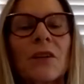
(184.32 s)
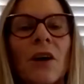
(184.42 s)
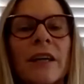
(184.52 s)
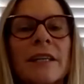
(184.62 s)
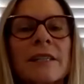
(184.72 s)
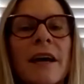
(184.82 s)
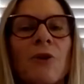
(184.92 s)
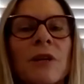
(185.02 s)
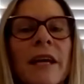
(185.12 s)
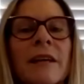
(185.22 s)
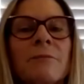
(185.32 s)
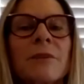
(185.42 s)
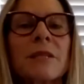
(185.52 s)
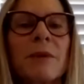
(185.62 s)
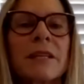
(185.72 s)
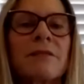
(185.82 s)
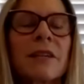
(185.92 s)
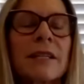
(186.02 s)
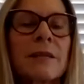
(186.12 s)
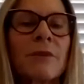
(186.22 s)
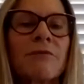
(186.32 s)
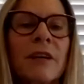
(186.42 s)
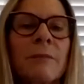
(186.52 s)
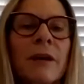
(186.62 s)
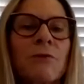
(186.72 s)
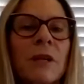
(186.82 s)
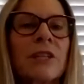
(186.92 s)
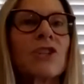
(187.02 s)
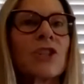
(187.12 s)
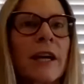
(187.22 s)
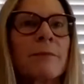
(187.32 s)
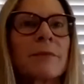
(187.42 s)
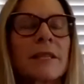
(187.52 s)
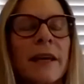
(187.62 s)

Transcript: I guess current and prospective customer feedback really shapes